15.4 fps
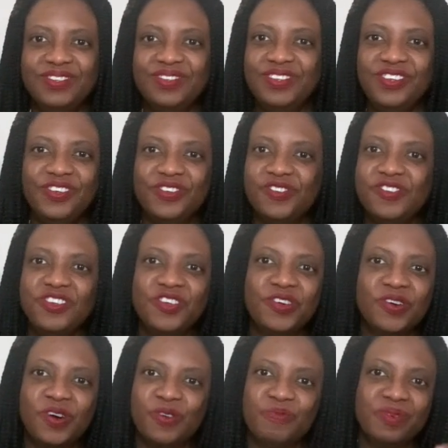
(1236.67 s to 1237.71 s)
You're
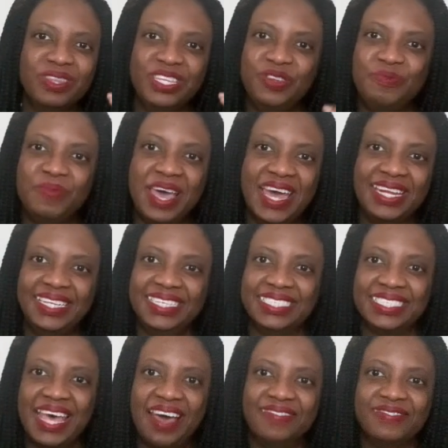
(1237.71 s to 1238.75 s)
hoping humanity has
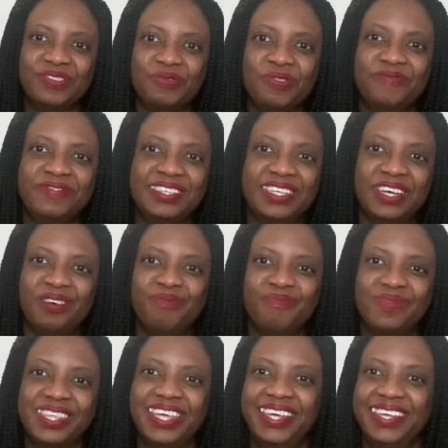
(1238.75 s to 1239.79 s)
had to have
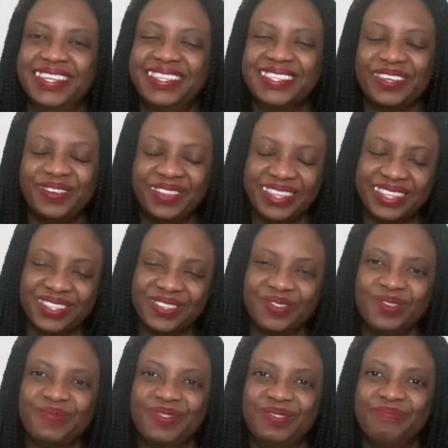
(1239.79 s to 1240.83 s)
dipped, so this
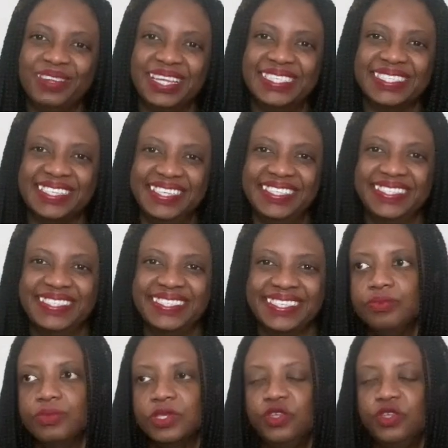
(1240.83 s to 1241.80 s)
would be pleasant.